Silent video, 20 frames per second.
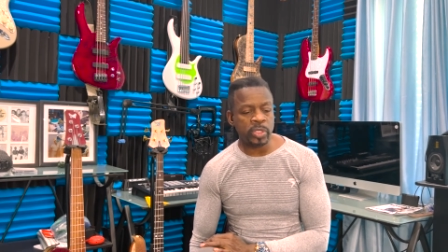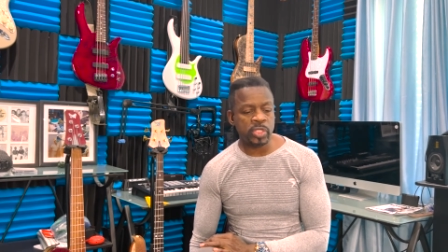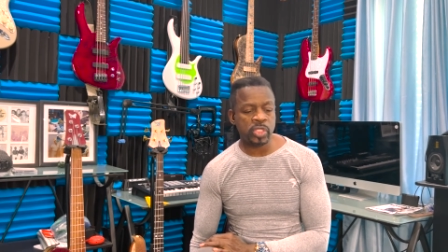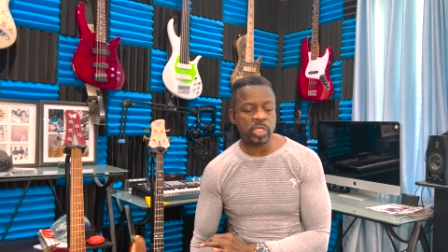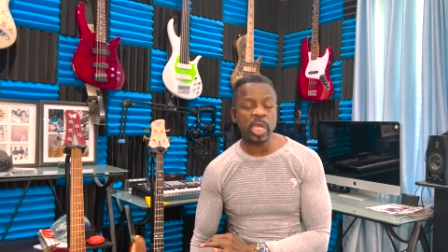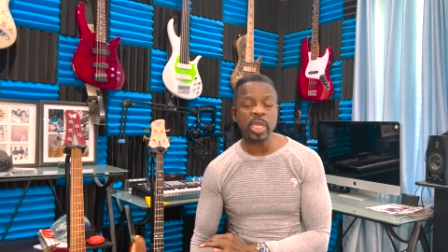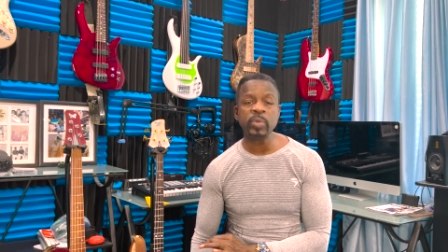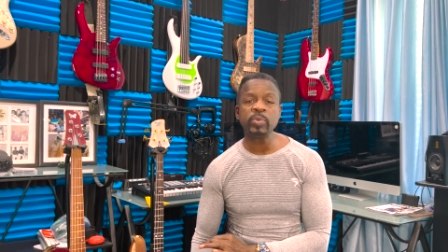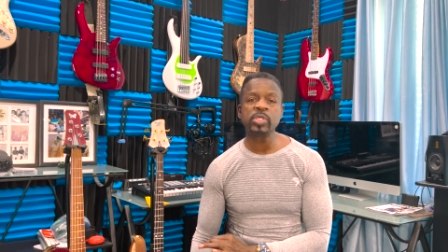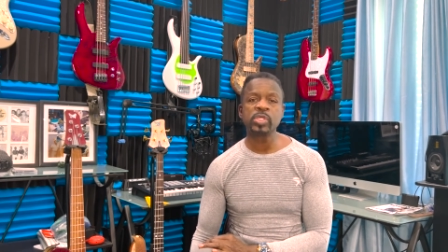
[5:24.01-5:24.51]
The
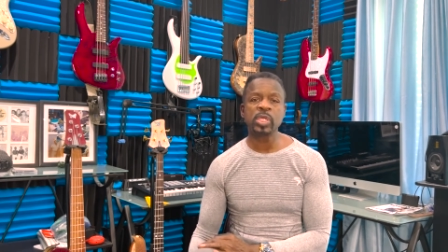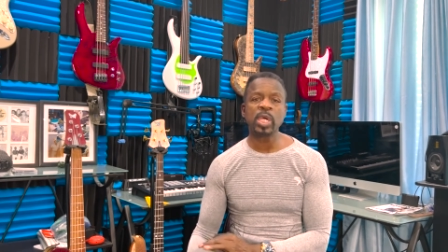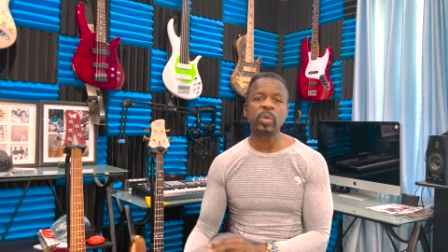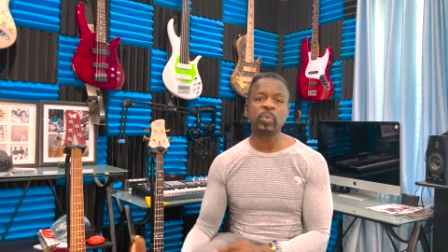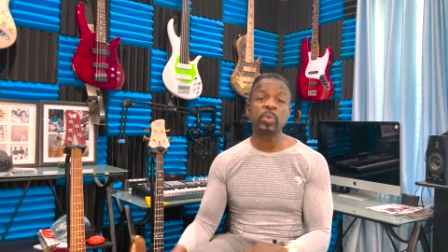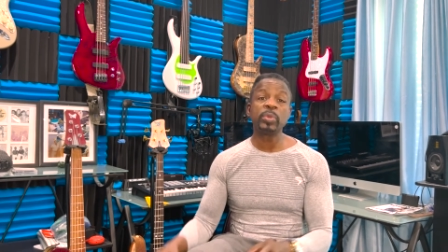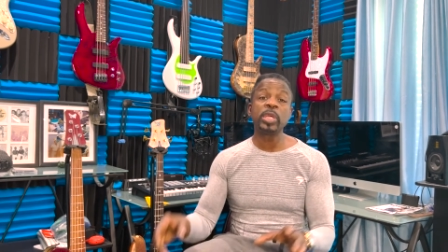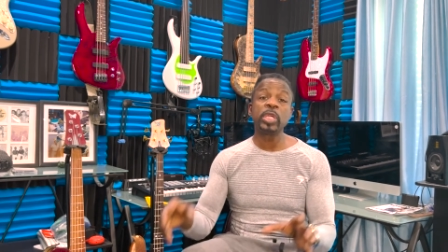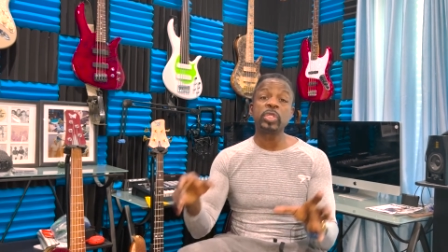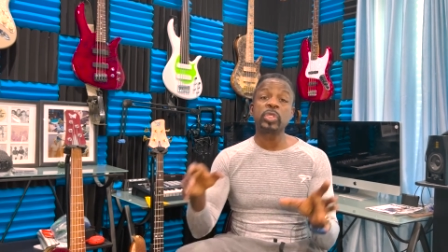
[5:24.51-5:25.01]
study was done
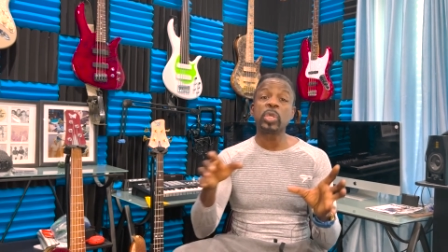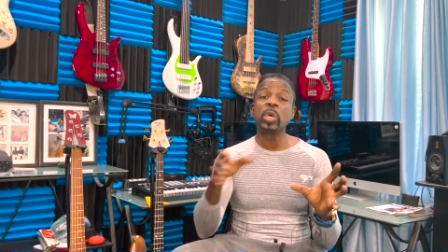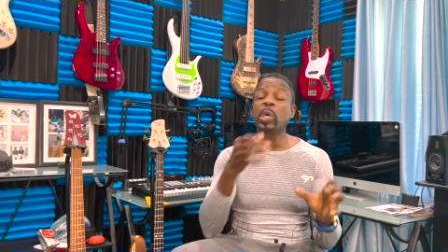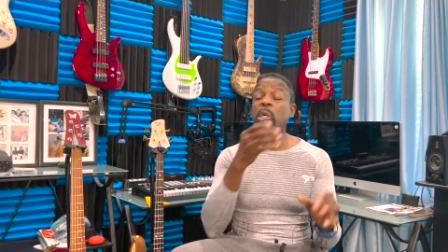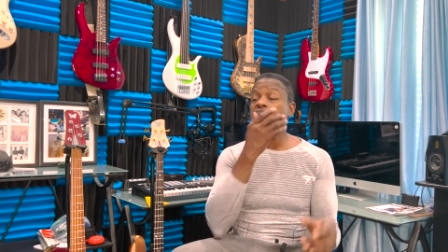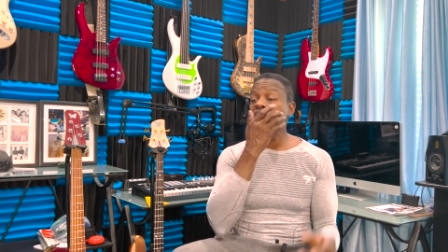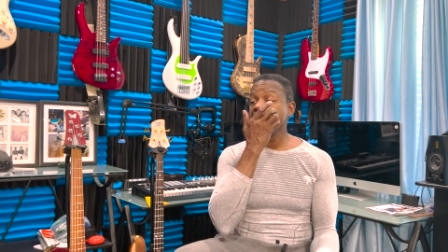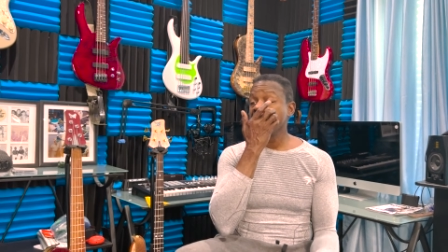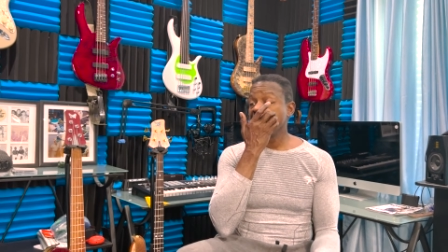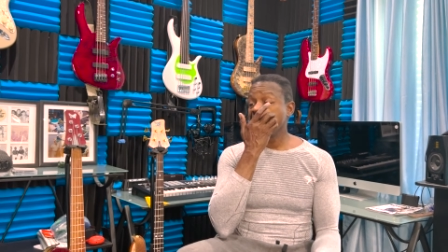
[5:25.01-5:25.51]
where they
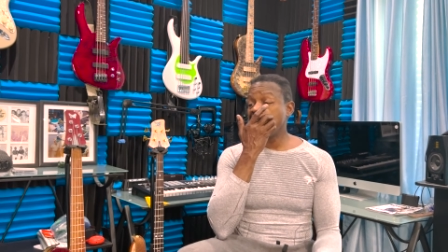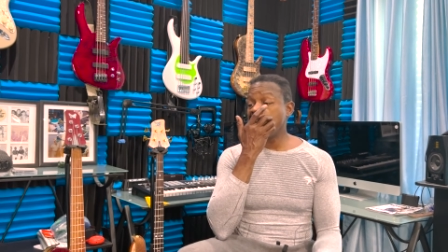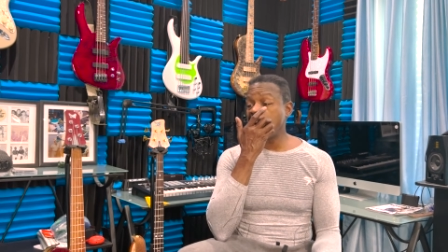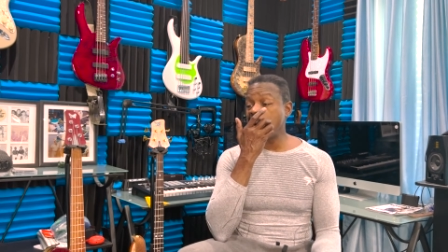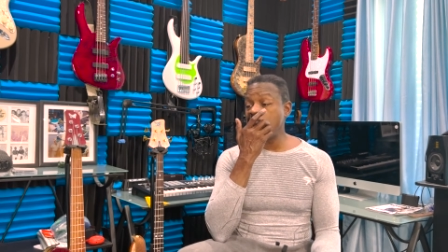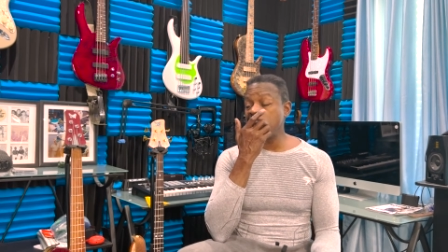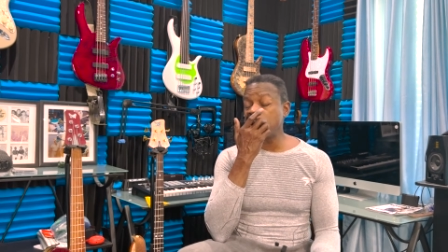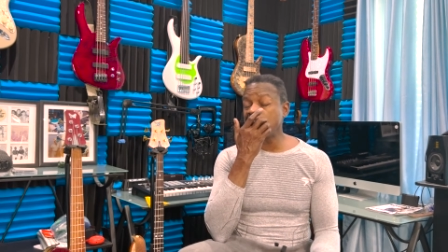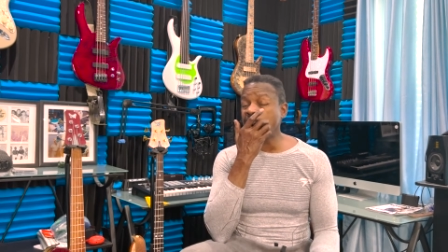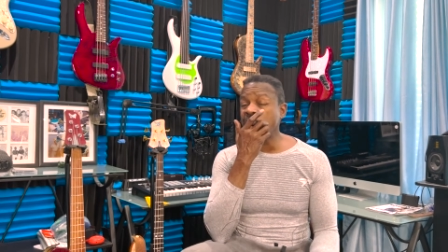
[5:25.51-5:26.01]
took,
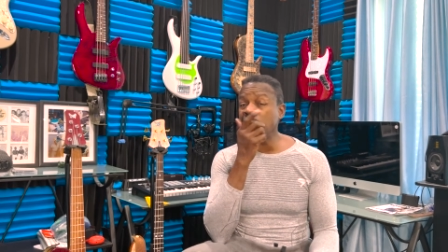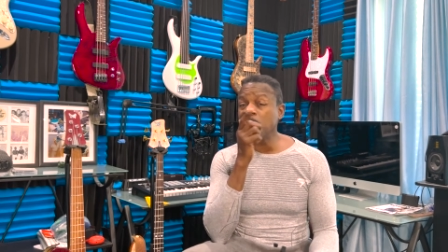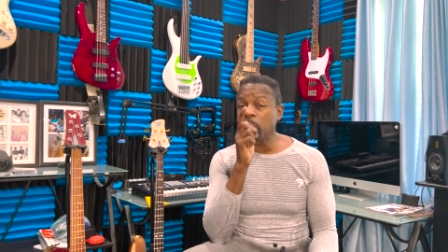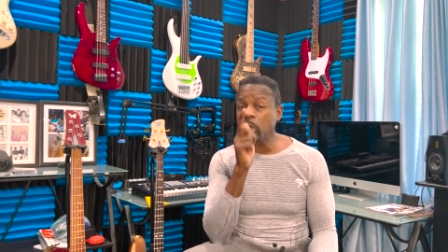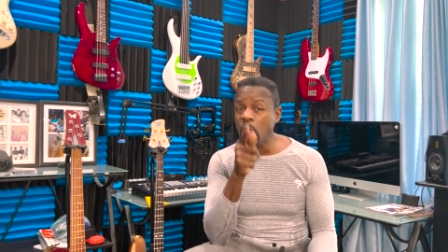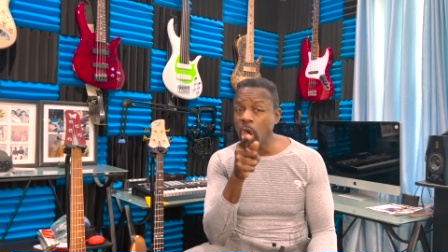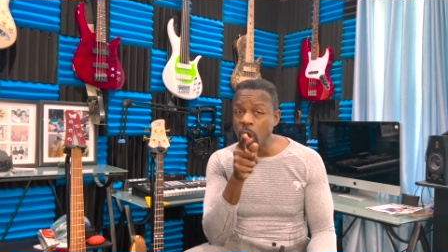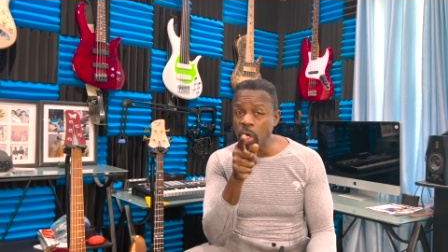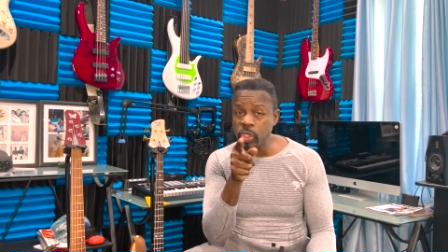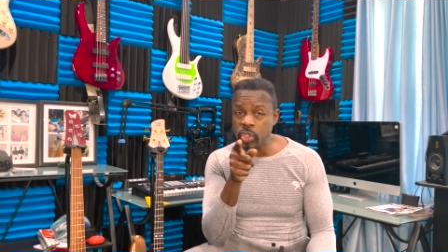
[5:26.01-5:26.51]
uh, they call them
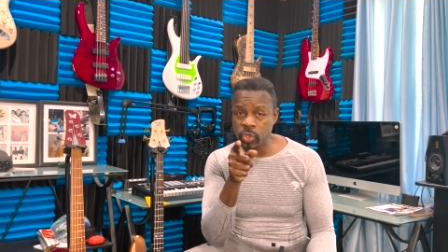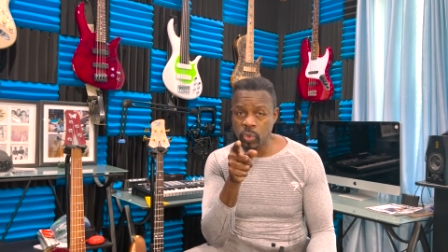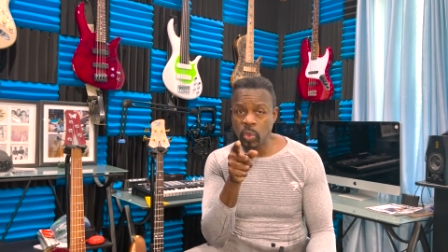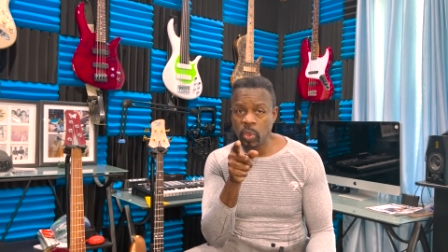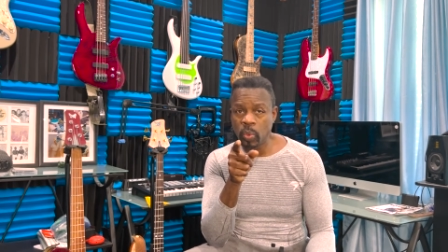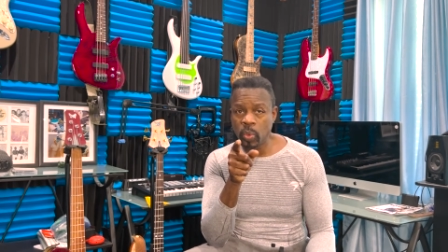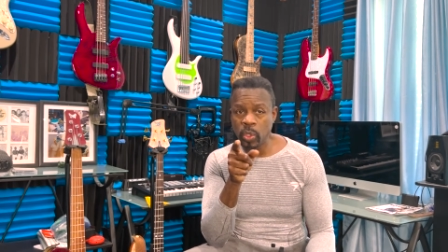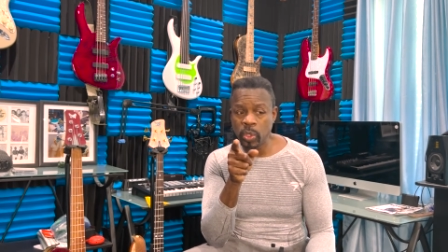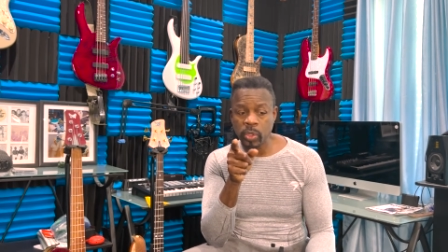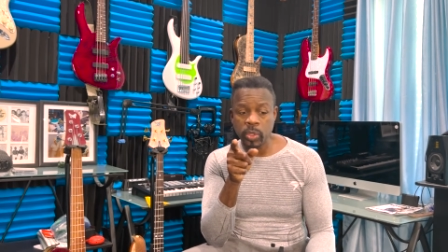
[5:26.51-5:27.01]
longshore
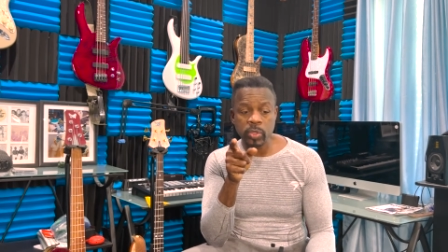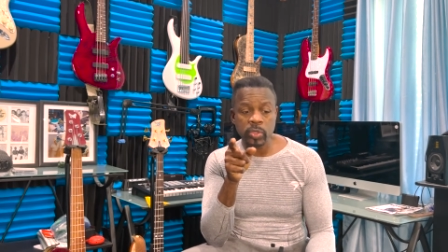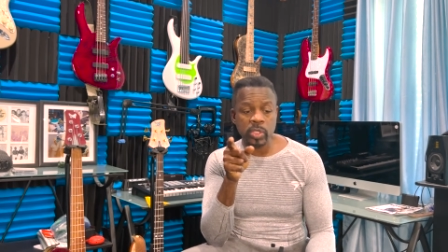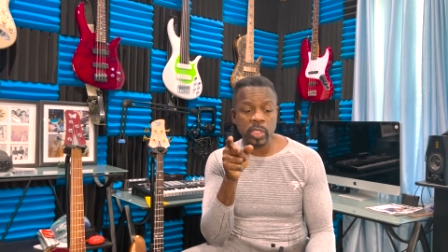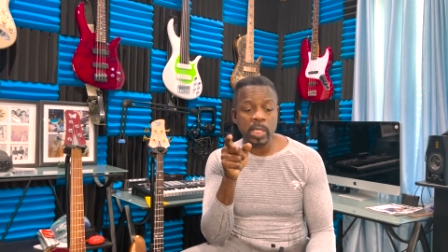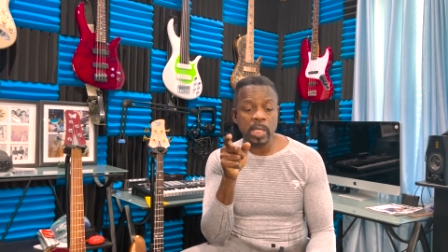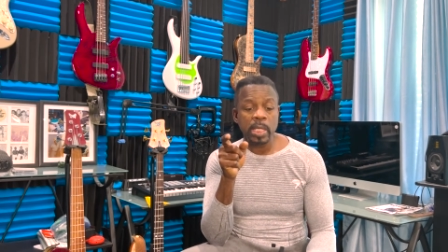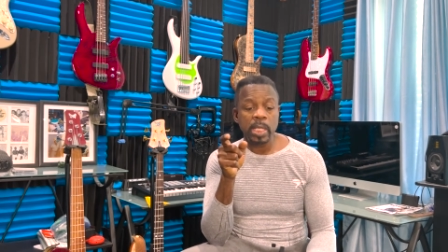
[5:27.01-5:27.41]
workers.